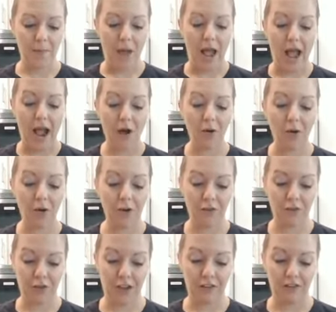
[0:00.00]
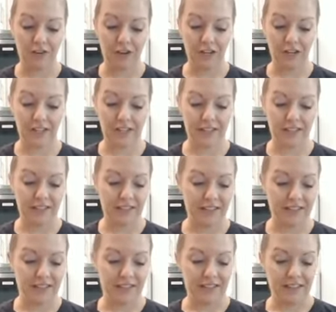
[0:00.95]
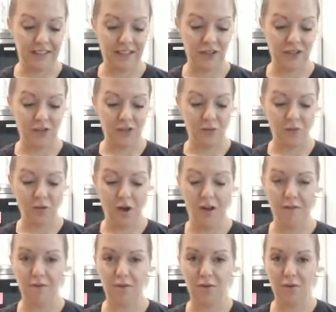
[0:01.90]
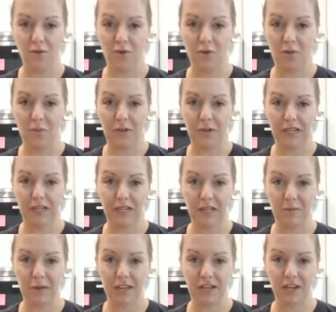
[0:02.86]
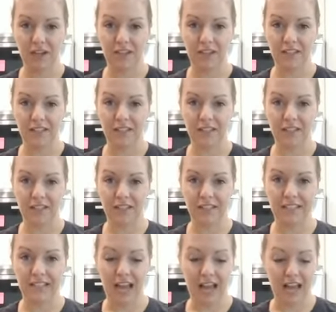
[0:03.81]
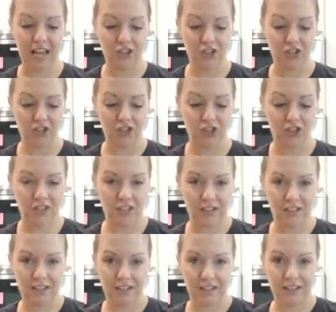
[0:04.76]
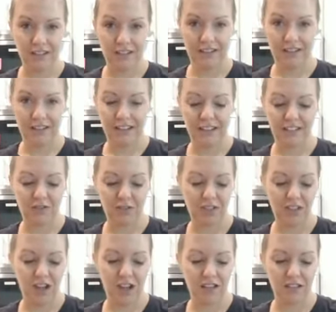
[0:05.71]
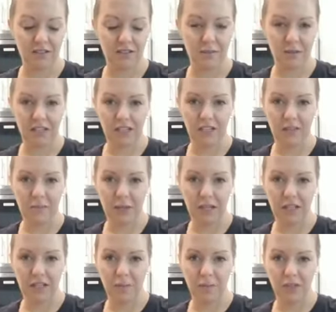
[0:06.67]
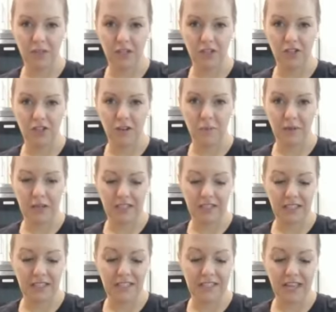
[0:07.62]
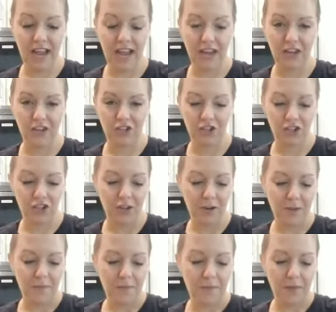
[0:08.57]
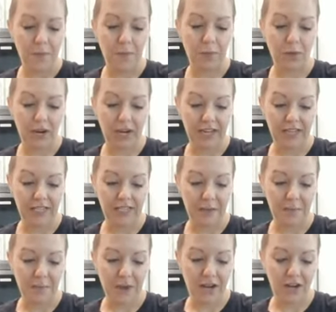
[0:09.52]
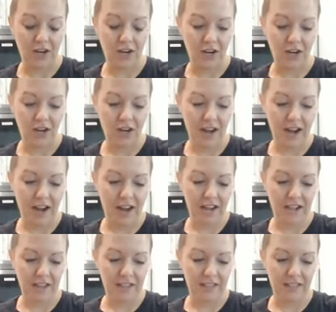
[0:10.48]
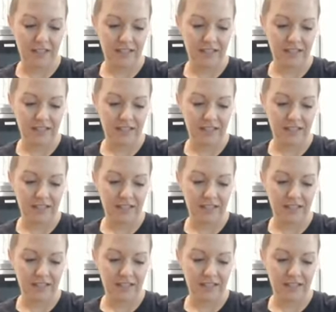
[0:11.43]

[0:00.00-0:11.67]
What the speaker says: our favorite little waffle or panini maker, it's this Dash. It's really hot, so I'm not going to pick it up and touch it, but it's a Dash brand maker, and